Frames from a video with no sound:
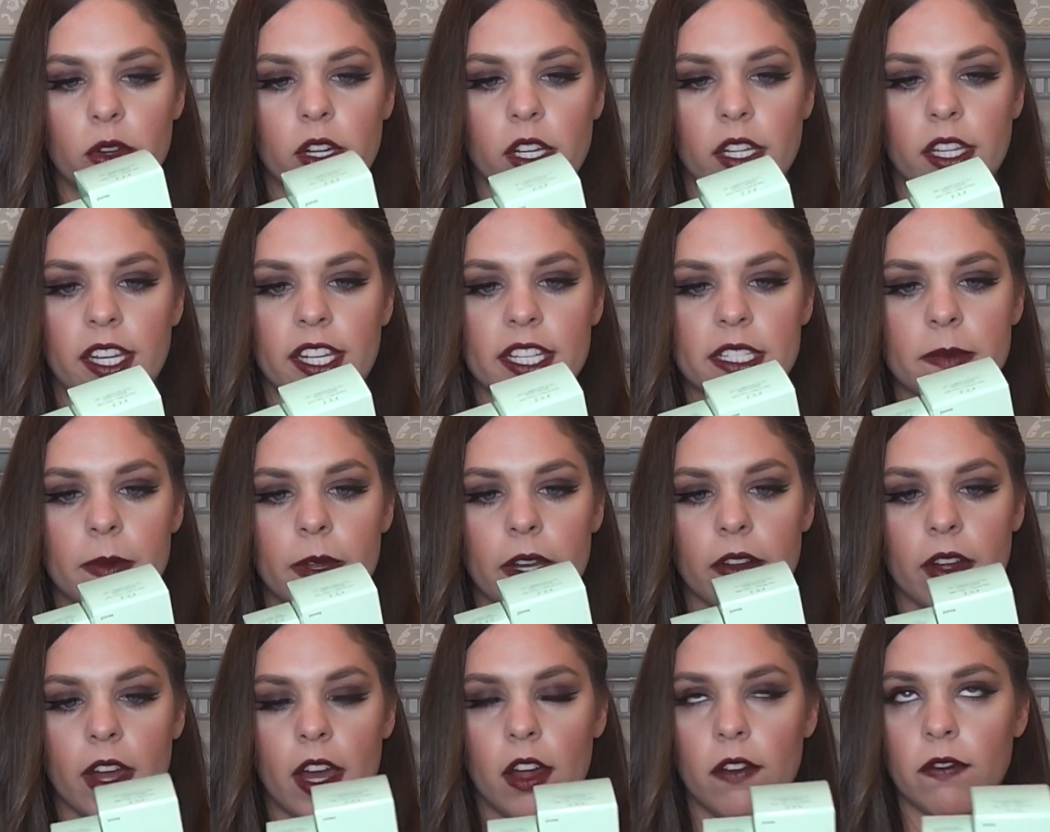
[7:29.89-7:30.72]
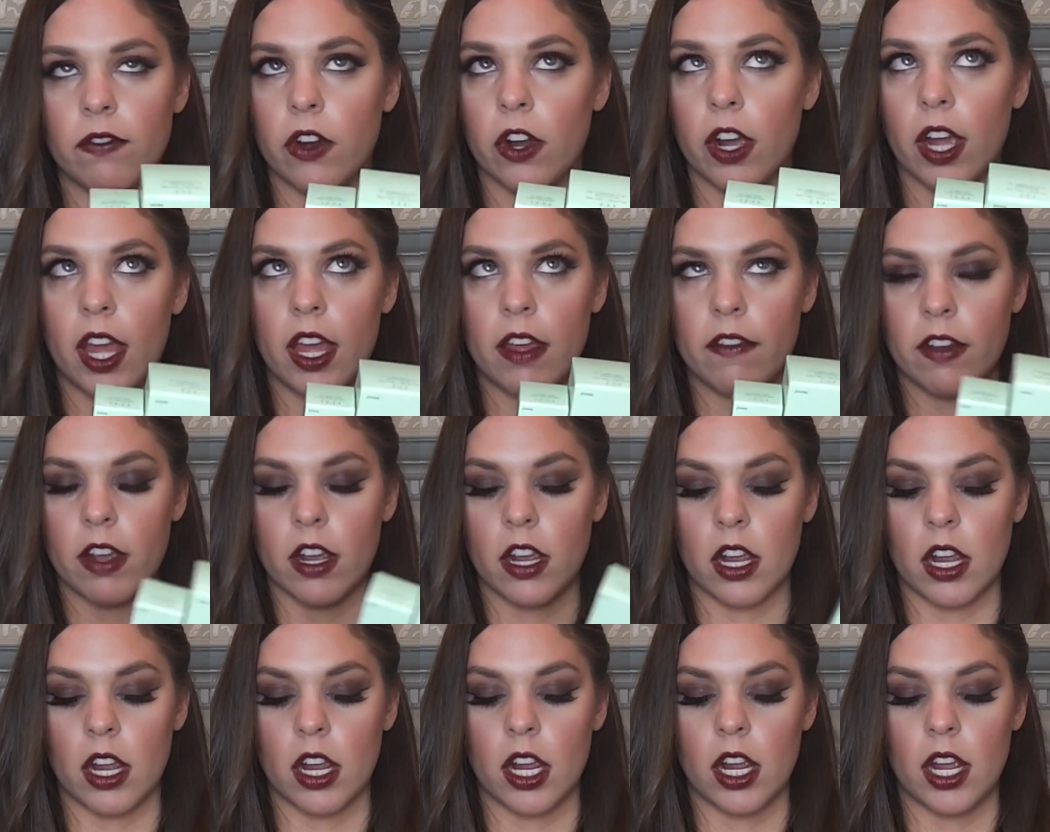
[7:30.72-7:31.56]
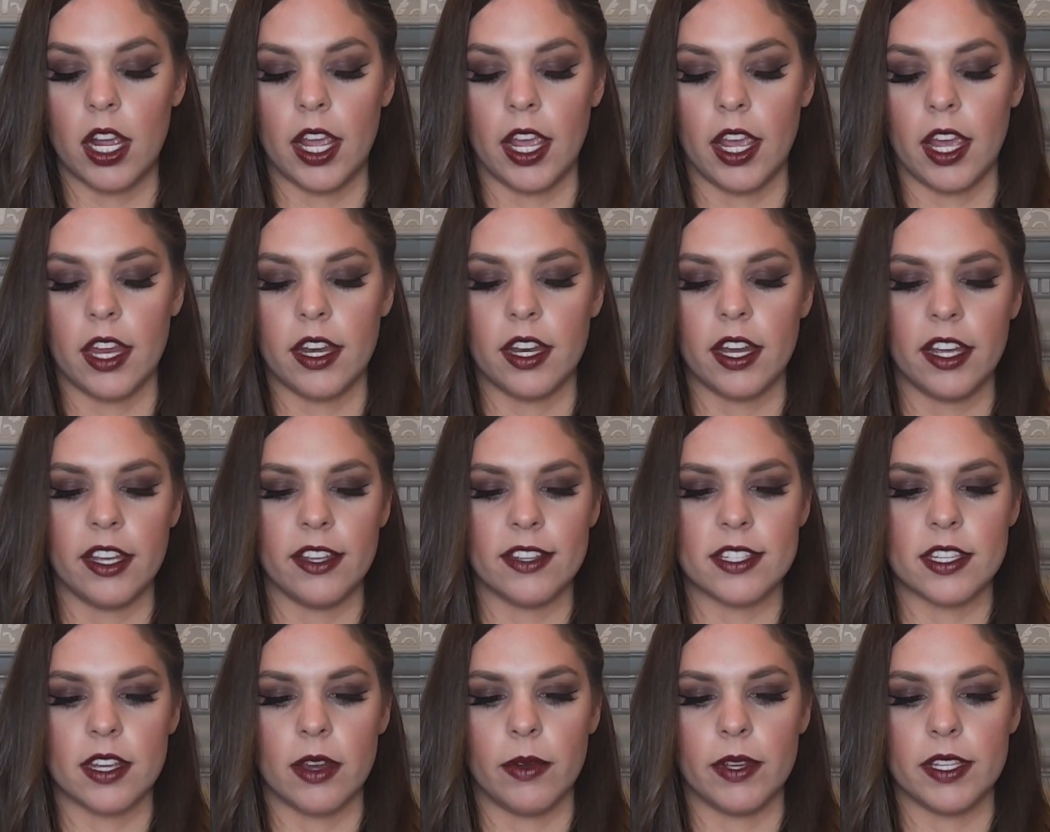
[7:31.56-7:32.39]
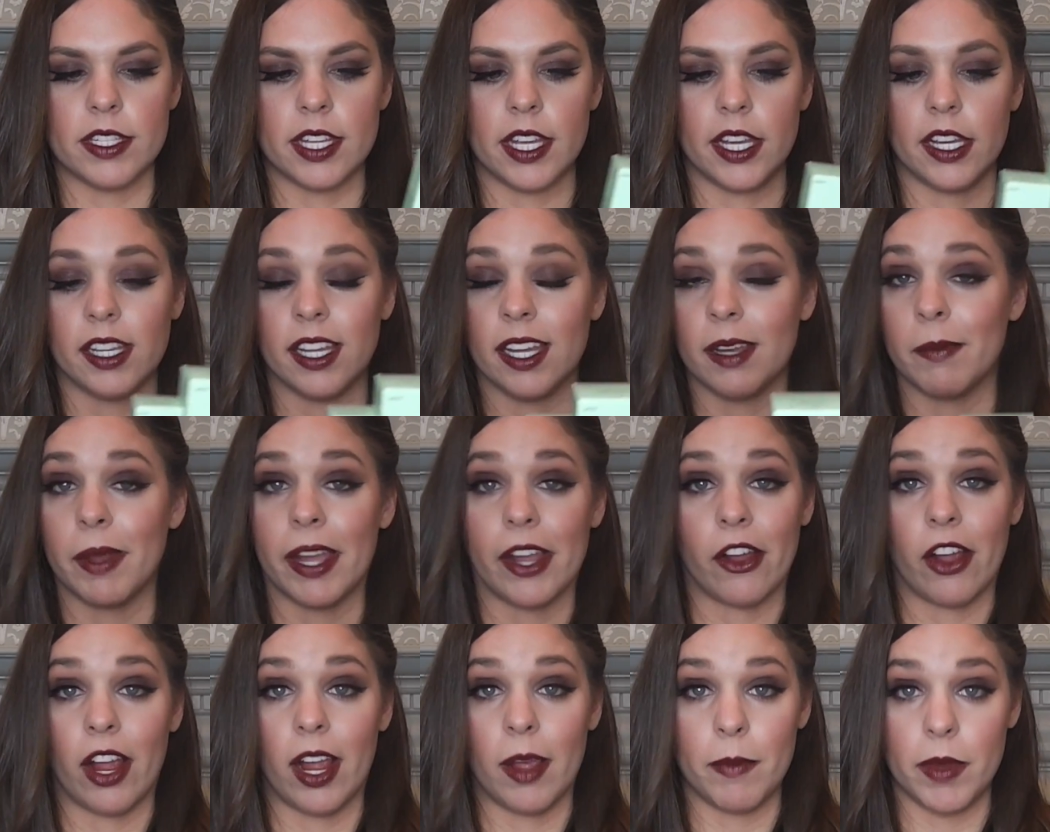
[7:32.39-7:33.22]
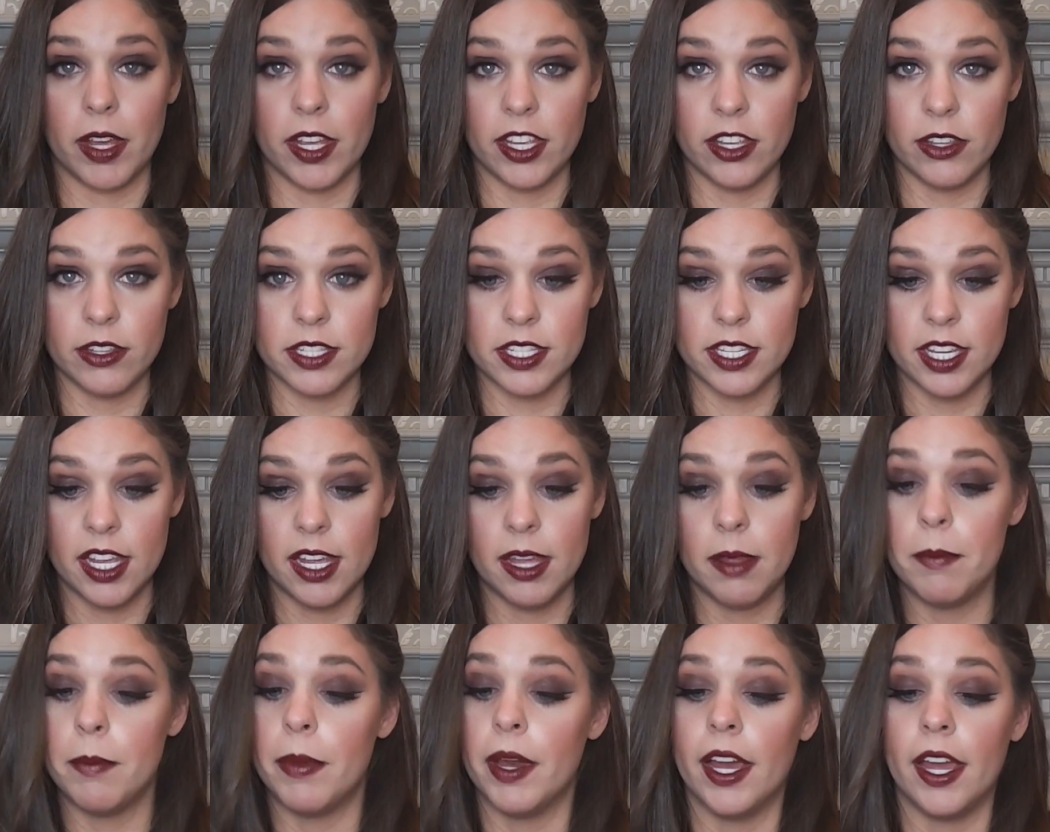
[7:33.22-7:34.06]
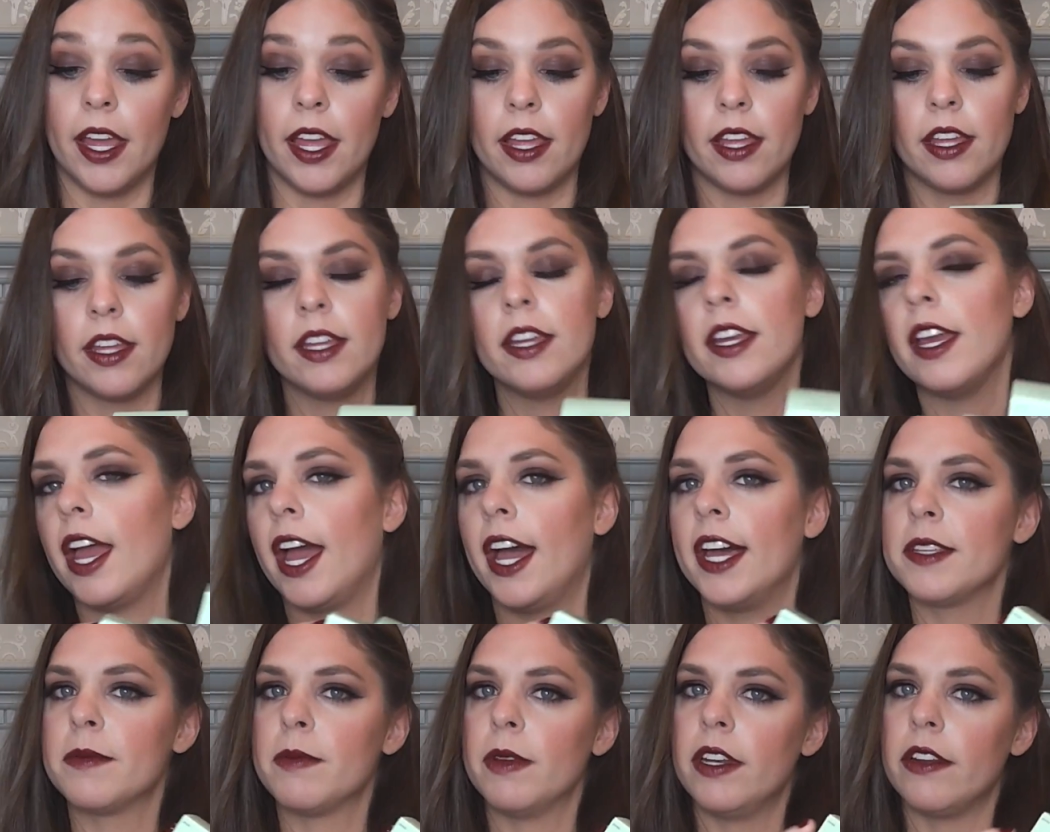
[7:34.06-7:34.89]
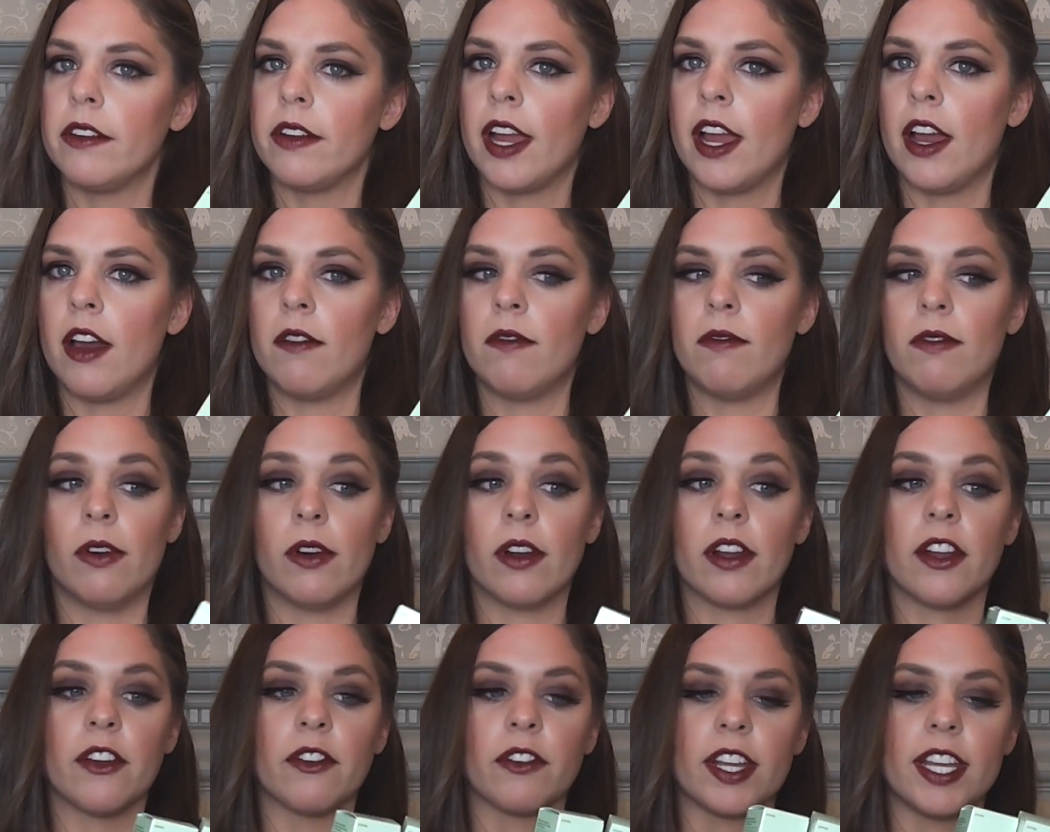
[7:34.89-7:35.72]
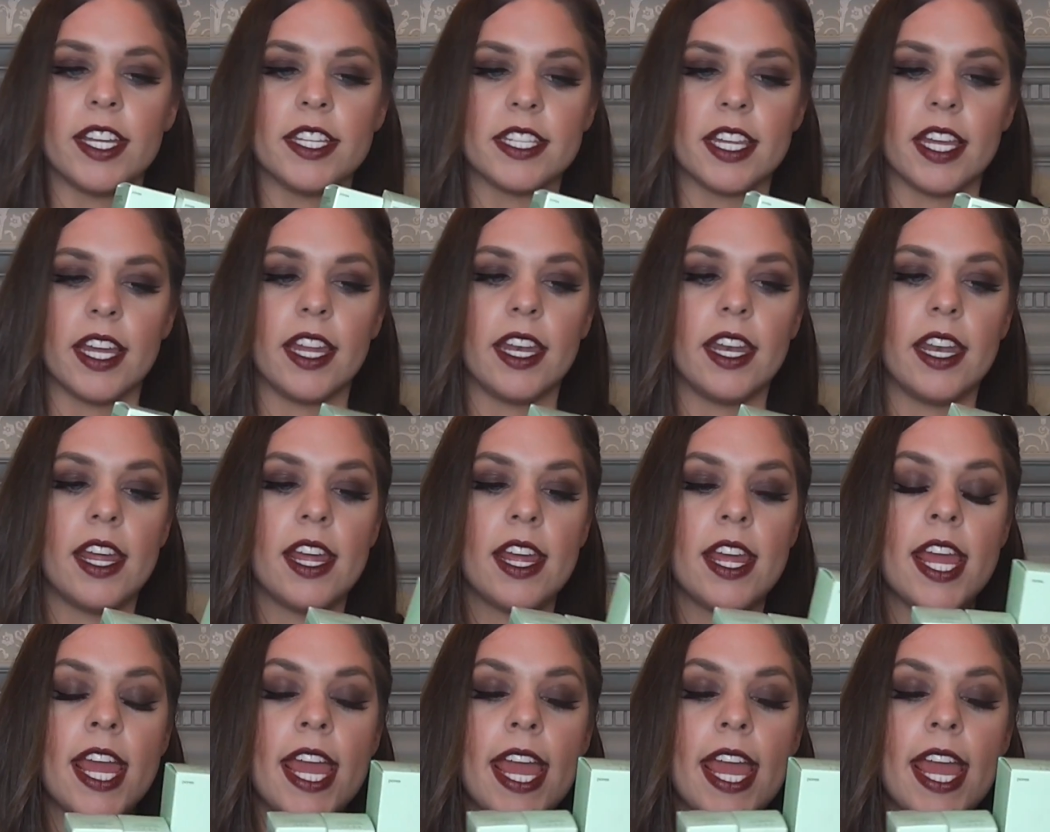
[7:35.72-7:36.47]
Clinique's been around forever, and I used to always think like my grandma used it, but it has been around for a reason.